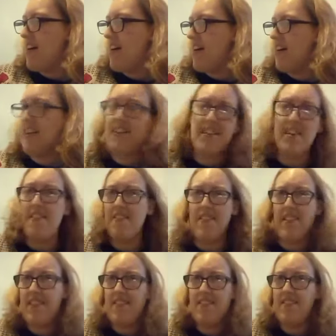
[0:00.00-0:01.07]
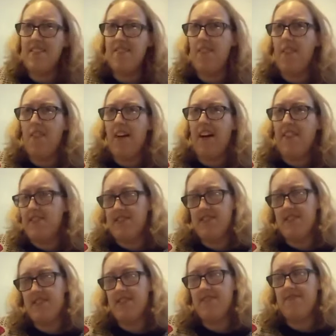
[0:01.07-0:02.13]
I gave it four
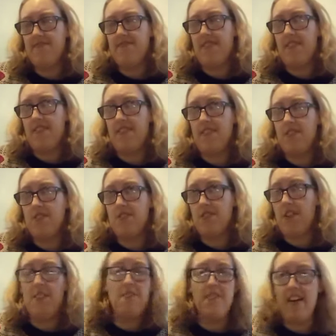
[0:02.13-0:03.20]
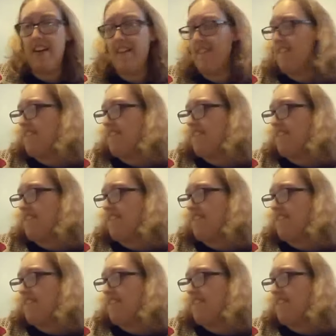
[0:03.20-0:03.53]
hours snowed out